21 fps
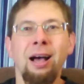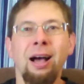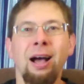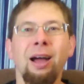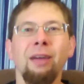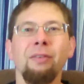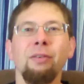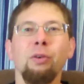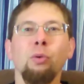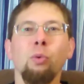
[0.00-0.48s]

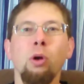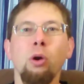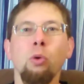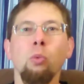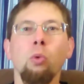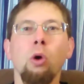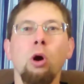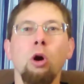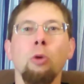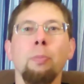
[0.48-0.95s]
Hi everyone
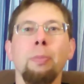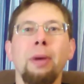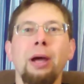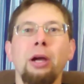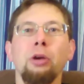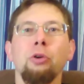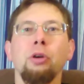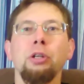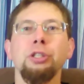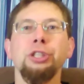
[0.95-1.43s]
and welcome
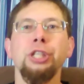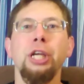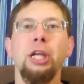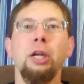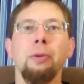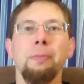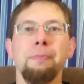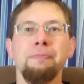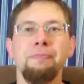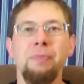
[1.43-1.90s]
back to our
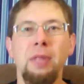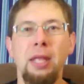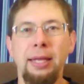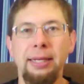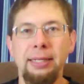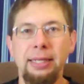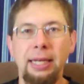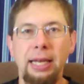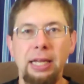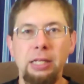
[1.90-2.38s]
channel.
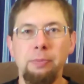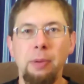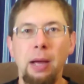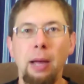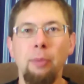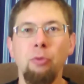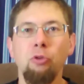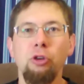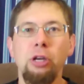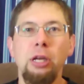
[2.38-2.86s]
Today's
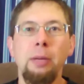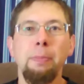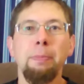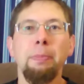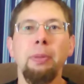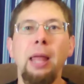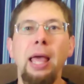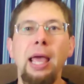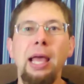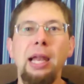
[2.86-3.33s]
Bible reading
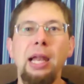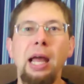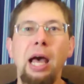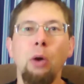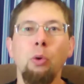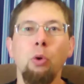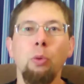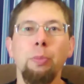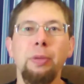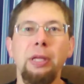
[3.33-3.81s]
plan,
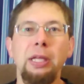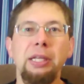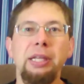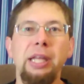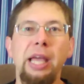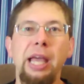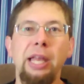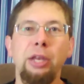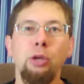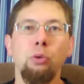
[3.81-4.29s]
I will be in
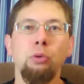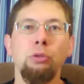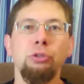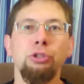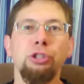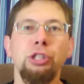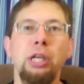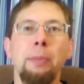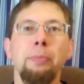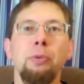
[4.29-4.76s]
Daniel
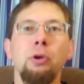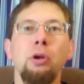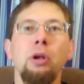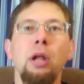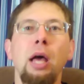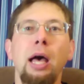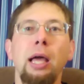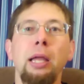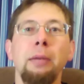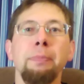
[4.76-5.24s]
chapter
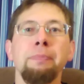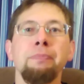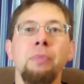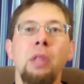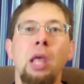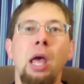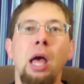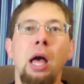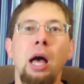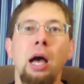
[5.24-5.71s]
9.
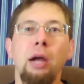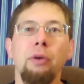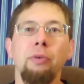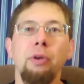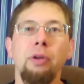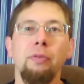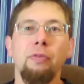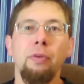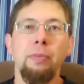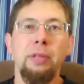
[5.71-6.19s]
I
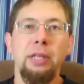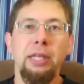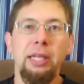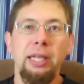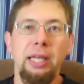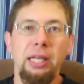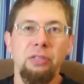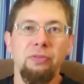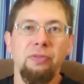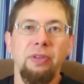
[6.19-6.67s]
read from the
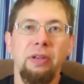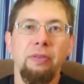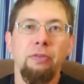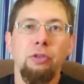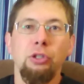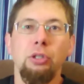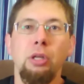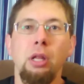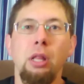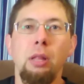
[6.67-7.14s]
ESV
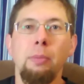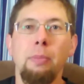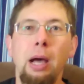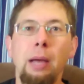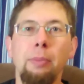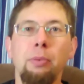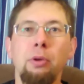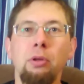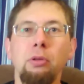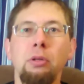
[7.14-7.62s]
version of the
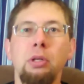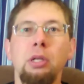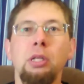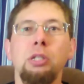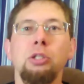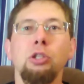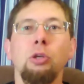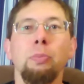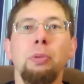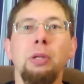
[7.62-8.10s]
Bible,
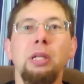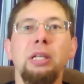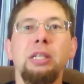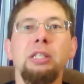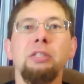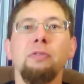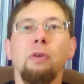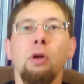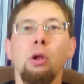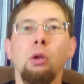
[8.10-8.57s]
so
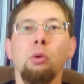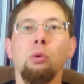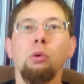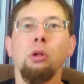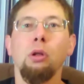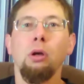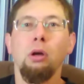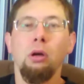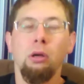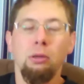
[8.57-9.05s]
please follow
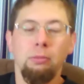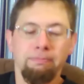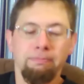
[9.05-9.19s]
along.